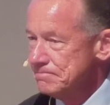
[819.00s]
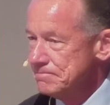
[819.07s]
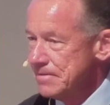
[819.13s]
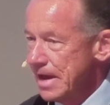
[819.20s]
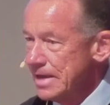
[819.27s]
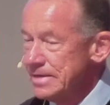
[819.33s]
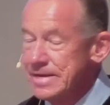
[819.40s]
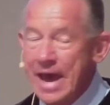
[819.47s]

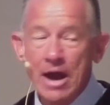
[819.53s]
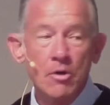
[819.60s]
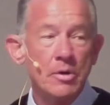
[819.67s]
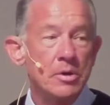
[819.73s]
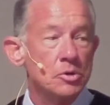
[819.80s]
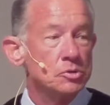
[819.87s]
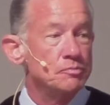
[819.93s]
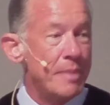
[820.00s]
And now he
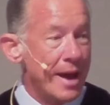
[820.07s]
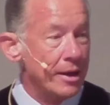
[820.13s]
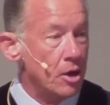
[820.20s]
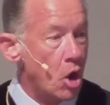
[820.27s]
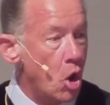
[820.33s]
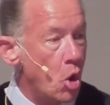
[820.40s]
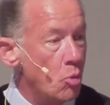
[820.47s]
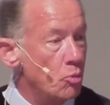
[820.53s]
was back
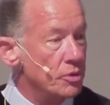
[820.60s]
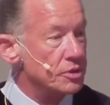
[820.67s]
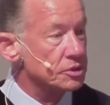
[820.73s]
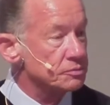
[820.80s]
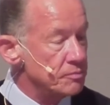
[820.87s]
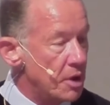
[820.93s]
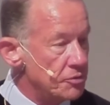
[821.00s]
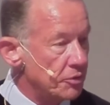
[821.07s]
home with his
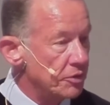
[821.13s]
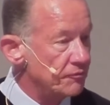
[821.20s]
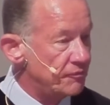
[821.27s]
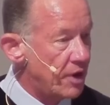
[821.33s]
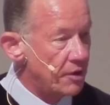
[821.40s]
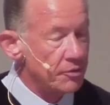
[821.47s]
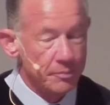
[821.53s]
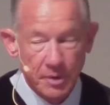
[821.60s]
mother and
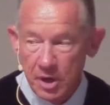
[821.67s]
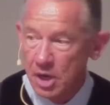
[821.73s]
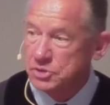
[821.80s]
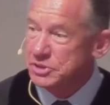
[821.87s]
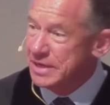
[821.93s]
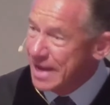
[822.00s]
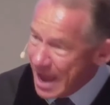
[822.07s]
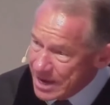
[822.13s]
father because
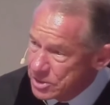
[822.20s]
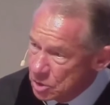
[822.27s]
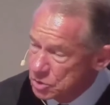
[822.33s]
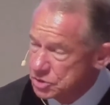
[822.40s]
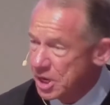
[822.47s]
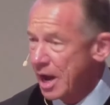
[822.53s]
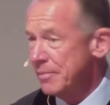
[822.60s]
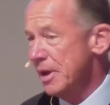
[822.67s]
he had no
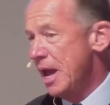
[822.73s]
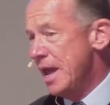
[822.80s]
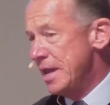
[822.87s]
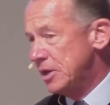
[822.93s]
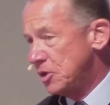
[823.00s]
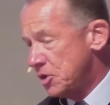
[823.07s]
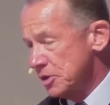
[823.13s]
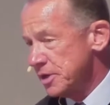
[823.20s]
job. He
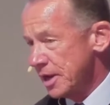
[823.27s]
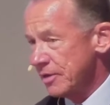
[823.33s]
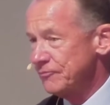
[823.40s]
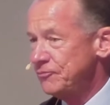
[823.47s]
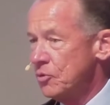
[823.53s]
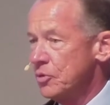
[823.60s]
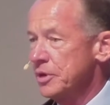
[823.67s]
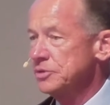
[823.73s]
could not
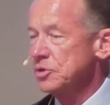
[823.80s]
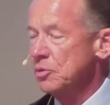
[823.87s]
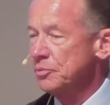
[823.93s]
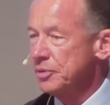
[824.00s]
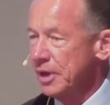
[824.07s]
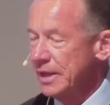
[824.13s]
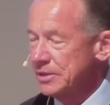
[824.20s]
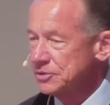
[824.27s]
afford his own
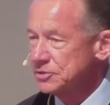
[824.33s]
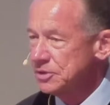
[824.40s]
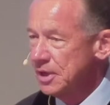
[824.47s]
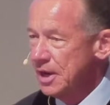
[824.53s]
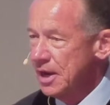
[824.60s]
place.